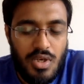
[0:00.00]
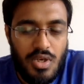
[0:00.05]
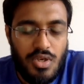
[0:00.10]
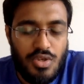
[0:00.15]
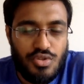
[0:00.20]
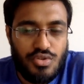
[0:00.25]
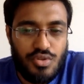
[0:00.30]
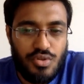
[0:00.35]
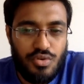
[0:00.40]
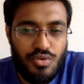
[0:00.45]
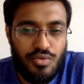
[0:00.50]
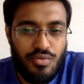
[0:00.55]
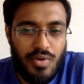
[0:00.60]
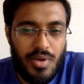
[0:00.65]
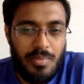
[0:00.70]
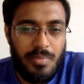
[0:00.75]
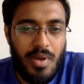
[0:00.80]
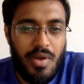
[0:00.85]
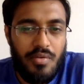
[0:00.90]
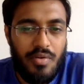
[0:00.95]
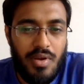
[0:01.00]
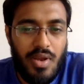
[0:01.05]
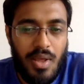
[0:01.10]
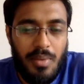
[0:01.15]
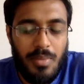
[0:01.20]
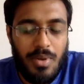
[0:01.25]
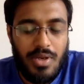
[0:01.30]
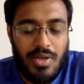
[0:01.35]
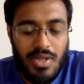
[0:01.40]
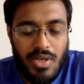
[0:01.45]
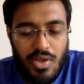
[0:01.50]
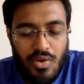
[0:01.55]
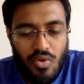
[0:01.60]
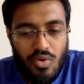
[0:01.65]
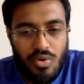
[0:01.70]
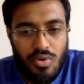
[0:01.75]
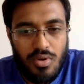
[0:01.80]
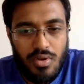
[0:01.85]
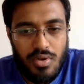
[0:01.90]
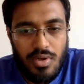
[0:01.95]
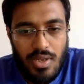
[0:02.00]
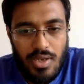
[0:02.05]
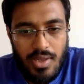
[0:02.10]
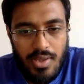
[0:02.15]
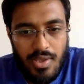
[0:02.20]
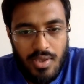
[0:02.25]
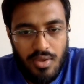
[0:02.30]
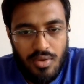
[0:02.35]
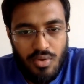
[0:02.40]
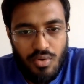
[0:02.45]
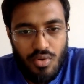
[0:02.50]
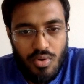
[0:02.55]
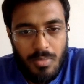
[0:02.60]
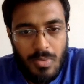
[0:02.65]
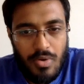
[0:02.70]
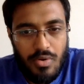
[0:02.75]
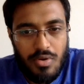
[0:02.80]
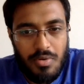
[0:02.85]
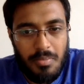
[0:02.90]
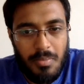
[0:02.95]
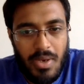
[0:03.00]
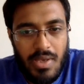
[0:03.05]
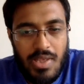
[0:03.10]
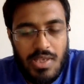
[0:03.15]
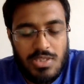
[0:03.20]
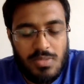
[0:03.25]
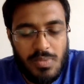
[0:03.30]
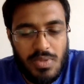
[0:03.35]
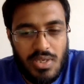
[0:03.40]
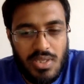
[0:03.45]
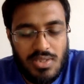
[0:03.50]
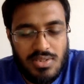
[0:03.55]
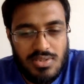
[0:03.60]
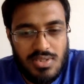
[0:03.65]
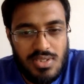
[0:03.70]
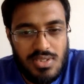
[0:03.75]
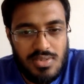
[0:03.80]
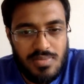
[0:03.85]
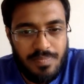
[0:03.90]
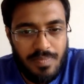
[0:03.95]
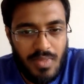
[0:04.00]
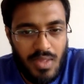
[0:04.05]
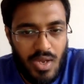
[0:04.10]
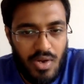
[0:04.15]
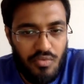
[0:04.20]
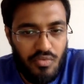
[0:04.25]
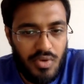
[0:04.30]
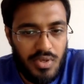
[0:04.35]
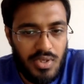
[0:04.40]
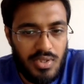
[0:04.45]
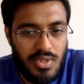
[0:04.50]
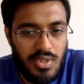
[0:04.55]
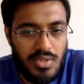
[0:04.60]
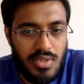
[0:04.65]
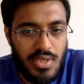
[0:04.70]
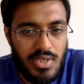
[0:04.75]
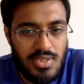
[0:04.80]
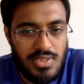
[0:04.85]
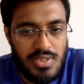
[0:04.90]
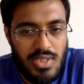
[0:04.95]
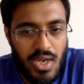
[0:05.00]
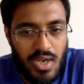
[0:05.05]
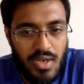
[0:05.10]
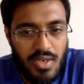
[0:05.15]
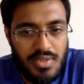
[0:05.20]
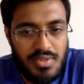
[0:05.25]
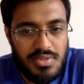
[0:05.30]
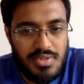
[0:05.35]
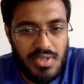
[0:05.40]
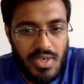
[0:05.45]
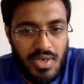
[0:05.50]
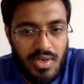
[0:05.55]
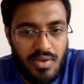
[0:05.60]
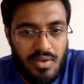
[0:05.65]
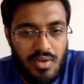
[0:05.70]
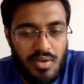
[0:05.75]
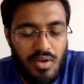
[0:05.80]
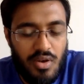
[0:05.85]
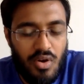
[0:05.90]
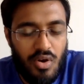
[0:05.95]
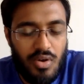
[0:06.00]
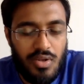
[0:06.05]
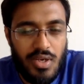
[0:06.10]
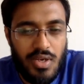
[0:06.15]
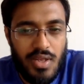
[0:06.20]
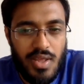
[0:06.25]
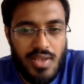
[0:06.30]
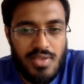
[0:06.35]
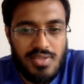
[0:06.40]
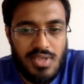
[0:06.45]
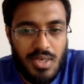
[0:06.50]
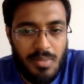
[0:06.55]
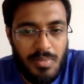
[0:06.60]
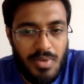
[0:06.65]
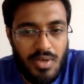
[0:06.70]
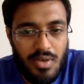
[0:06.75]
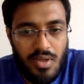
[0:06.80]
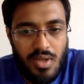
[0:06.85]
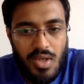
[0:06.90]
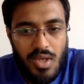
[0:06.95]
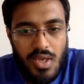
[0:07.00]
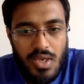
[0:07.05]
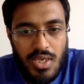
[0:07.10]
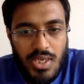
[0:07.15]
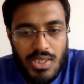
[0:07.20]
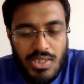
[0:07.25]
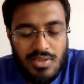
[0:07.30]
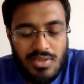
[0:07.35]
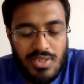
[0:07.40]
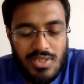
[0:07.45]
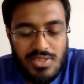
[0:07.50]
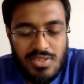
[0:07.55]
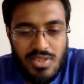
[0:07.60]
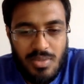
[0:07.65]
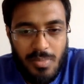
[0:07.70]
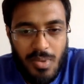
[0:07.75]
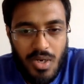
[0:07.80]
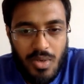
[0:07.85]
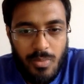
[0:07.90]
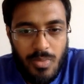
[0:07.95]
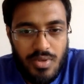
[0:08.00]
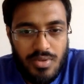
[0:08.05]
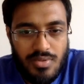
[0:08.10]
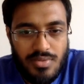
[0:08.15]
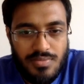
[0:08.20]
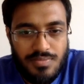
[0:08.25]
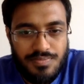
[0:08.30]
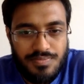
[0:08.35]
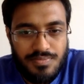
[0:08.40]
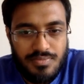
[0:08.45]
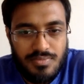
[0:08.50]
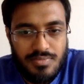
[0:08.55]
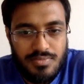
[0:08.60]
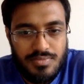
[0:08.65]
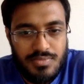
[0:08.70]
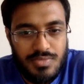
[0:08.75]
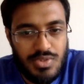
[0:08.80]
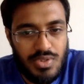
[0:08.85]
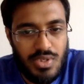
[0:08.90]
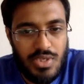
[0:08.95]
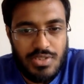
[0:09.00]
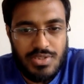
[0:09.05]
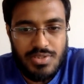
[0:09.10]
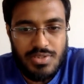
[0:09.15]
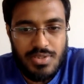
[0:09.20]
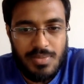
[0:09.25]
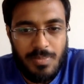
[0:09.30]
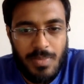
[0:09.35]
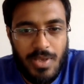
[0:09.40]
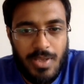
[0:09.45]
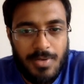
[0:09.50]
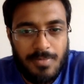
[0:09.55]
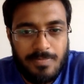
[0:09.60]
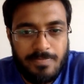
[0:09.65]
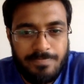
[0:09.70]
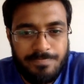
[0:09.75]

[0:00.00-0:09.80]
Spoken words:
So one by one, I will telling you about my experiences and what are the things that are checked or that I examined in these department. So let's begin.